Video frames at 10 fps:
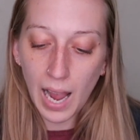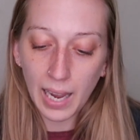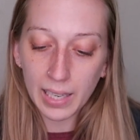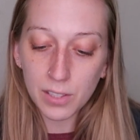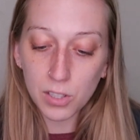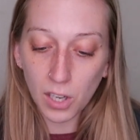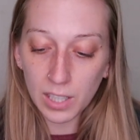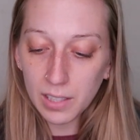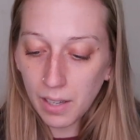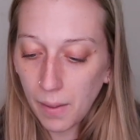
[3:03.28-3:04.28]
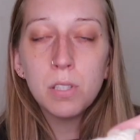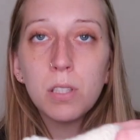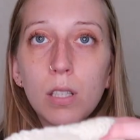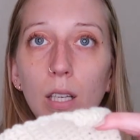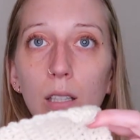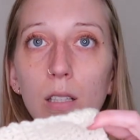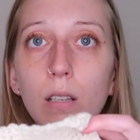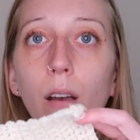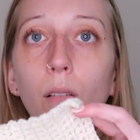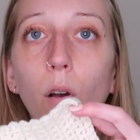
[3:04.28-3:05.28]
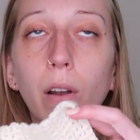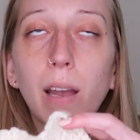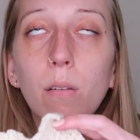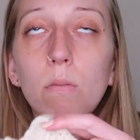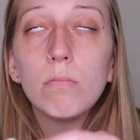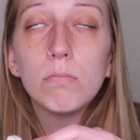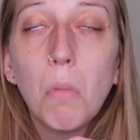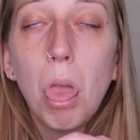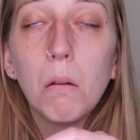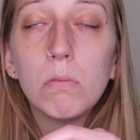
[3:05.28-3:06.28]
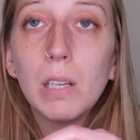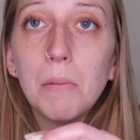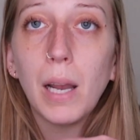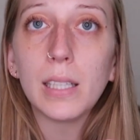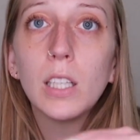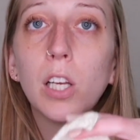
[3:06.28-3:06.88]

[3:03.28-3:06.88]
I started. It's okay, rewind.